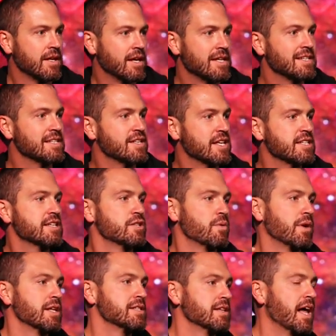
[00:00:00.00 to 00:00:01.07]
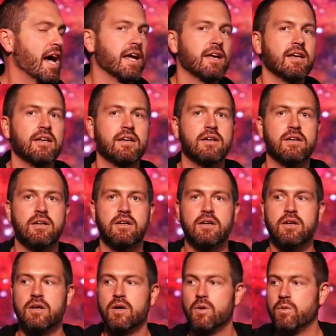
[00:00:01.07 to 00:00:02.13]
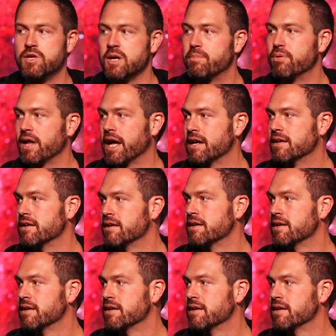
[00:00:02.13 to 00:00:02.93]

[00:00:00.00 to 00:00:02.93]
says this is what it's like when you plant.